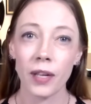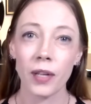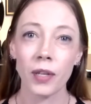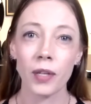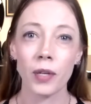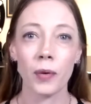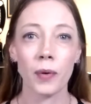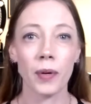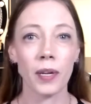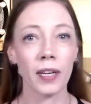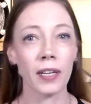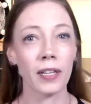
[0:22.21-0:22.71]

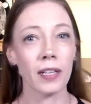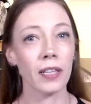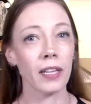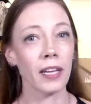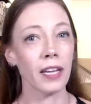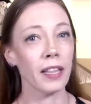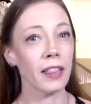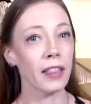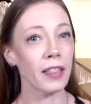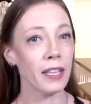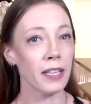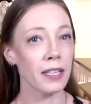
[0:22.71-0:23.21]
you can
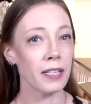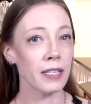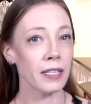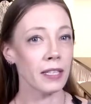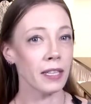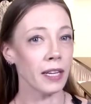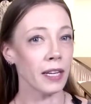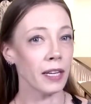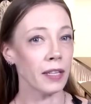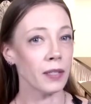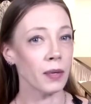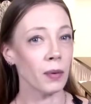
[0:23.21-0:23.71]
click this
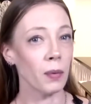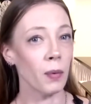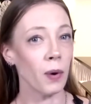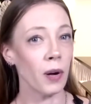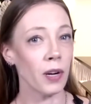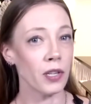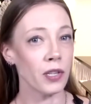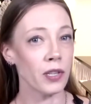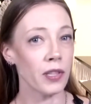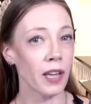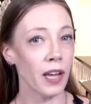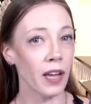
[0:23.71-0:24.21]
link to
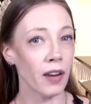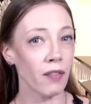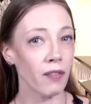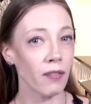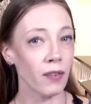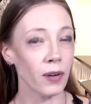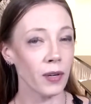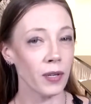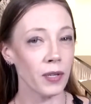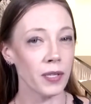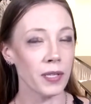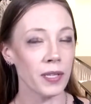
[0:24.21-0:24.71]
watch that
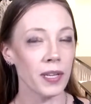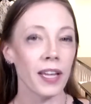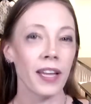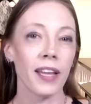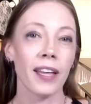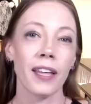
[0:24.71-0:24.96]
first.